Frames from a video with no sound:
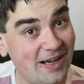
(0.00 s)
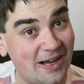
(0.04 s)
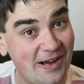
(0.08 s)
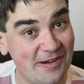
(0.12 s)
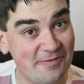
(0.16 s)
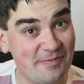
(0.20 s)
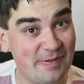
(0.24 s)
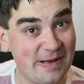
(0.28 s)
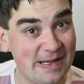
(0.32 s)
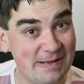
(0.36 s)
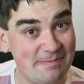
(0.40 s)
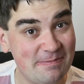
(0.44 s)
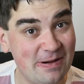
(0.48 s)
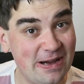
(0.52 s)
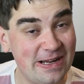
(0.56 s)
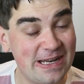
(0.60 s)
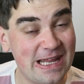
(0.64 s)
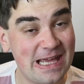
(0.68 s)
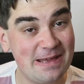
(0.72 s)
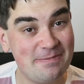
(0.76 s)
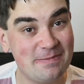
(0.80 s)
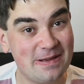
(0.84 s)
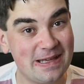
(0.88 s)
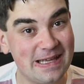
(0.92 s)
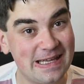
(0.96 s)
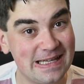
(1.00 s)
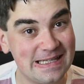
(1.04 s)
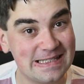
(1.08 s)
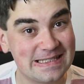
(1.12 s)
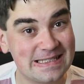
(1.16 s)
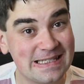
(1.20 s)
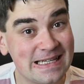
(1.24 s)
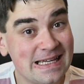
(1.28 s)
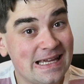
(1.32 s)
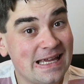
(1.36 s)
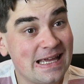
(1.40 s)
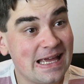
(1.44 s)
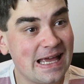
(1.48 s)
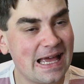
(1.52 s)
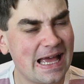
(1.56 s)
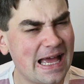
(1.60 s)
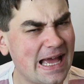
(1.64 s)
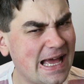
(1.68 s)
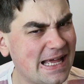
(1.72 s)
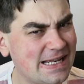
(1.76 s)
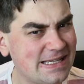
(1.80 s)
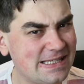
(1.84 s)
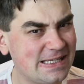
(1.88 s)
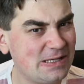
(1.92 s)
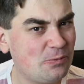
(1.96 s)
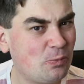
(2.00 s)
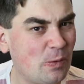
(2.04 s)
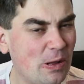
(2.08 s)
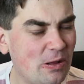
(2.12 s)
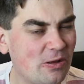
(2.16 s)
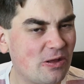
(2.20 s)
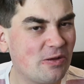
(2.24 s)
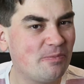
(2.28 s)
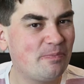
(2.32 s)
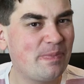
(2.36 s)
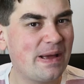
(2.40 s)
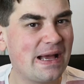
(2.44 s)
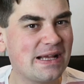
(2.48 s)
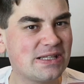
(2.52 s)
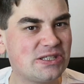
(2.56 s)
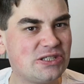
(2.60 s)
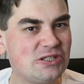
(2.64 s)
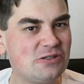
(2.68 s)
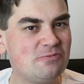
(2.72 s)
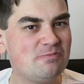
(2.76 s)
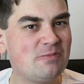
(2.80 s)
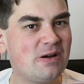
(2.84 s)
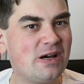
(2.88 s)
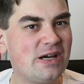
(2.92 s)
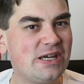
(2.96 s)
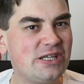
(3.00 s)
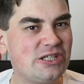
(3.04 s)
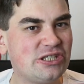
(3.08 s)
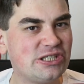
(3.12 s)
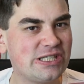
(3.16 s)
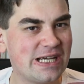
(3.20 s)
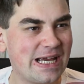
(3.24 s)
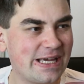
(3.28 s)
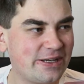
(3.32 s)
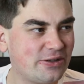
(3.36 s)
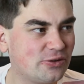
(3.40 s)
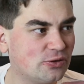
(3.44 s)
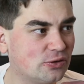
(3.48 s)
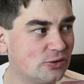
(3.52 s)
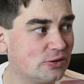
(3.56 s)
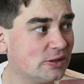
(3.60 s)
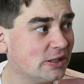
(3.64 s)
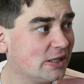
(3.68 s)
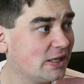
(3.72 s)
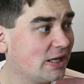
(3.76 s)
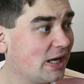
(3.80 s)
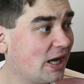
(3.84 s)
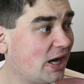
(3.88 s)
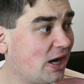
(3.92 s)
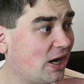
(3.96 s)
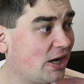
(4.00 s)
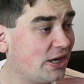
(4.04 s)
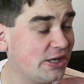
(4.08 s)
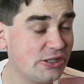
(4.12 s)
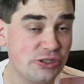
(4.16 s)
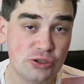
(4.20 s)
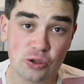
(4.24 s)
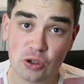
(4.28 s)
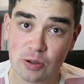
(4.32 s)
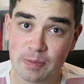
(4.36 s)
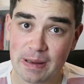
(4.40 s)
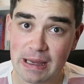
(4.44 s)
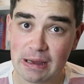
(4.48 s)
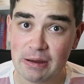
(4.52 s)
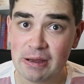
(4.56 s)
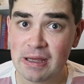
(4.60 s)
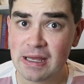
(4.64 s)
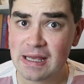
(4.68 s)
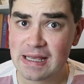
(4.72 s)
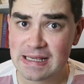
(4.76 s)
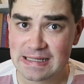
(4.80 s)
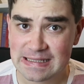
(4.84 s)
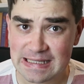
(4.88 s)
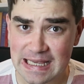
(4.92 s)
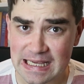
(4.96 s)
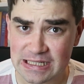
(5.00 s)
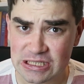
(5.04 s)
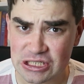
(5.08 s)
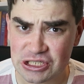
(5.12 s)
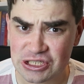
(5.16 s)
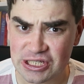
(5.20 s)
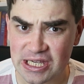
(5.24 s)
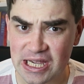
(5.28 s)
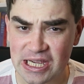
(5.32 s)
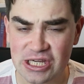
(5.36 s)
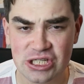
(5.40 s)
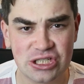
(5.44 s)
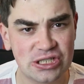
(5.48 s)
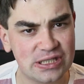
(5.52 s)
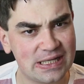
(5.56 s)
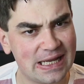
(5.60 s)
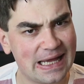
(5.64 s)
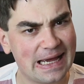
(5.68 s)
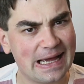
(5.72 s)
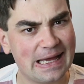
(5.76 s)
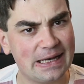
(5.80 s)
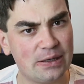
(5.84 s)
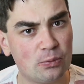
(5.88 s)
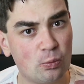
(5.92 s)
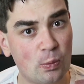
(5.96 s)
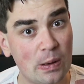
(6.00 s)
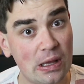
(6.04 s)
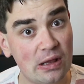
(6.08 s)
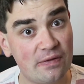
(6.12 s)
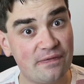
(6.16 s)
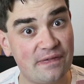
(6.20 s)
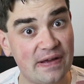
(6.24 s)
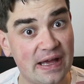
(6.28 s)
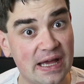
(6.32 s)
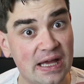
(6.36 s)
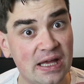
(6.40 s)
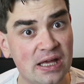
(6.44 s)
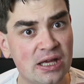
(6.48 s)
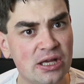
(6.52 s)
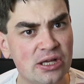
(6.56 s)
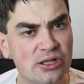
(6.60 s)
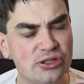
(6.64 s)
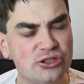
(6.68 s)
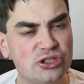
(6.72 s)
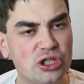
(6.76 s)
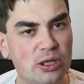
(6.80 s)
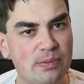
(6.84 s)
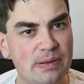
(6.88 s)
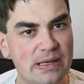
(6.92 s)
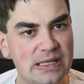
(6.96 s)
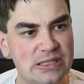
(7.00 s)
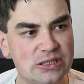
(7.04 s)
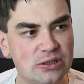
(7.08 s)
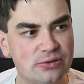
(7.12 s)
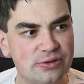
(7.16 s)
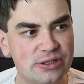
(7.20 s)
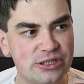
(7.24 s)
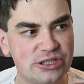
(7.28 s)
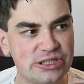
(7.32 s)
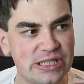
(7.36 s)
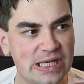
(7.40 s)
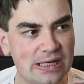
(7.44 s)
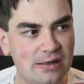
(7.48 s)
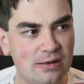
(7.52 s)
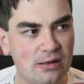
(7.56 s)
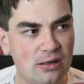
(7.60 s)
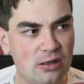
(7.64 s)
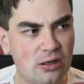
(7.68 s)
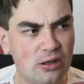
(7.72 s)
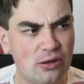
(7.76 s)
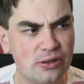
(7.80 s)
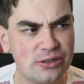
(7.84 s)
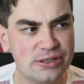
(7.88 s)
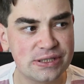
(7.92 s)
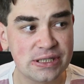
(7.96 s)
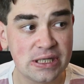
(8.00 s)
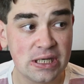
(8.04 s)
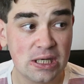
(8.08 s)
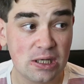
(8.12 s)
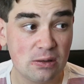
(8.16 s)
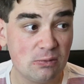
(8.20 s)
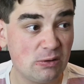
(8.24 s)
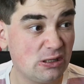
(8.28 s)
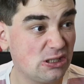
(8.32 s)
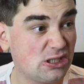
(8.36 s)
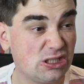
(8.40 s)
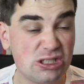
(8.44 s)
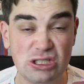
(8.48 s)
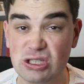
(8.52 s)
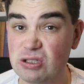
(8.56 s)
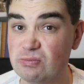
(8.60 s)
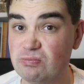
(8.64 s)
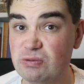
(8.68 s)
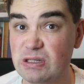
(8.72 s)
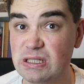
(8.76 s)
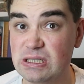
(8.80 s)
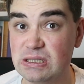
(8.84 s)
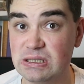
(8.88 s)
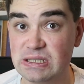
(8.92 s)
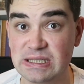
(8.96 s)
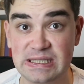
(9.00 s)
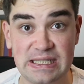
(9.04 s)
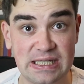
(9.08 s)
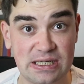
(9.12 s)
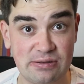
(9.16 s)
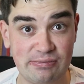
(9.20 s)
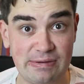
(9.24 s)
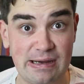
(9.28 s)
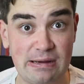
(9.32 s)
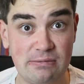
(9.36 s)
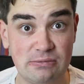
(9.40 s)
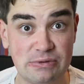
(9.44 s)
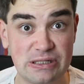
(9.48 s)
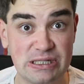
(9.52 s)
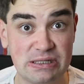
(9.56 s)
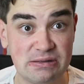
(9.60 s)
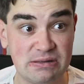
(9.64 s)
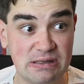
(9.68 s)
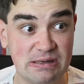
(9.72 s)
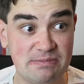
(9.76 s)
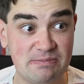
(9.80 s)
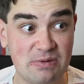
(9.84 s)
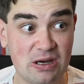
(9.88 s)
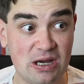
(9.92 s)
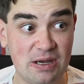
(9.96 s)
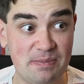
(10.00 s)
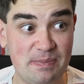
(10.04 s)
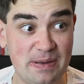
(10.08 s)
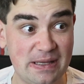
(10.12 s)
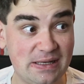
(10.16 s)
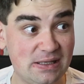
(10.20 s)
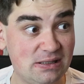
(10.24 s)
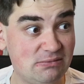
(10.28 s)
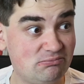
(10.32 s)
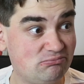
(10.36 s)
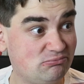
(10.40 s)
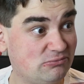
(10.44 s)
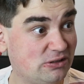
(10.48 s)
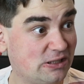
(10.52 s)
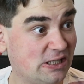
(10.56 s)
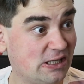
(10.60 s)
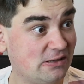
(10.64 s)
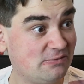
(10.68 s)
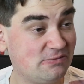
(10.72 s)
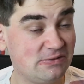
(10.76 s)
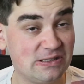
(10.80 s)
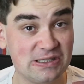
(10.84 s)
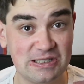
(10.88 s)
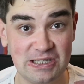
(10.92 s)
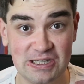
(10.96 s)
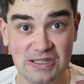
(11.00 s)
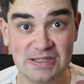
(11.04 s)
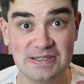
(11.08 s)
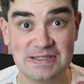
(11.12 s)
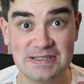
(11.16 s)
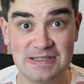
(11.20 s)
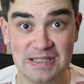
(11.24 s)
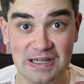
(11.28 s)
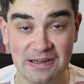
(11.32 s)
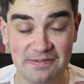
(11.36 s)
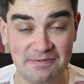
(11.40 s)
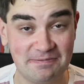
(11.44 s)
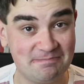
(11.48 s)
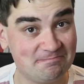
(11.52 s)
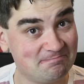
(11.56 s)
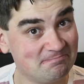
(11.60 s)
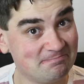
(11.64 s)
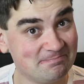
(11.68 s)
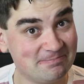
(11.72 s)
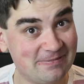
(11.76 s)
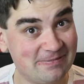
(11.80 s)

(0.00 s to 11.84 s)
Hi everybody, my name is Andy. Welcome back to my channel. I talk about sex education and welfare topics on this channel a lot, which is a good reason to stick around, in my opinion. You know, you learn stuff.